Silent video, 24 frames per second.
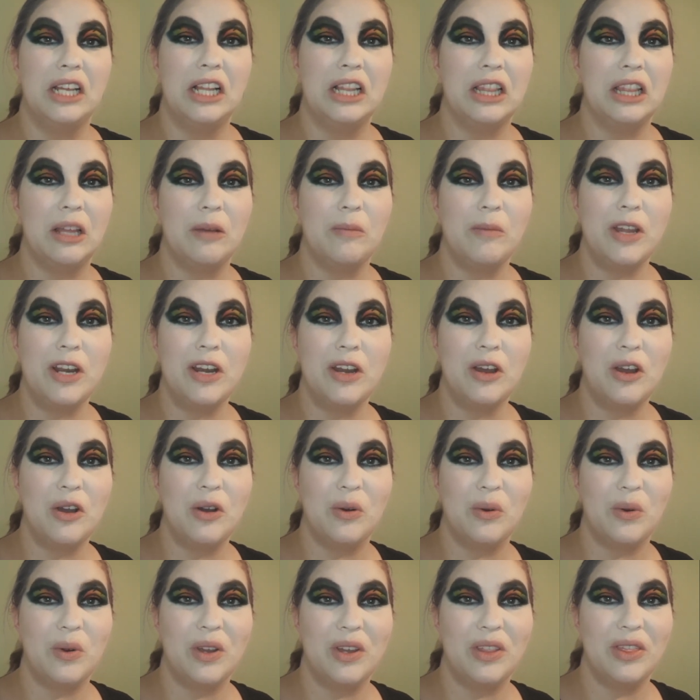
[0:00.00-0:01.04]
let me
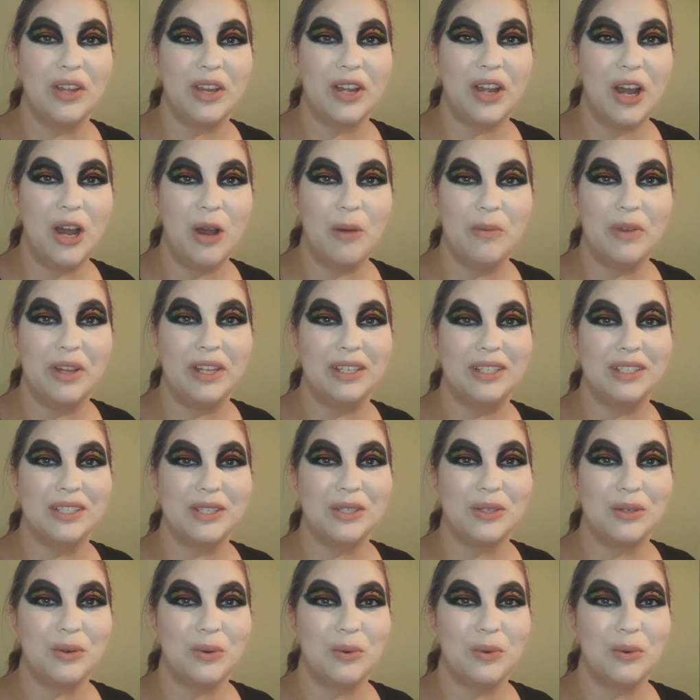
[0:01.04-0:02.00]
know in the comments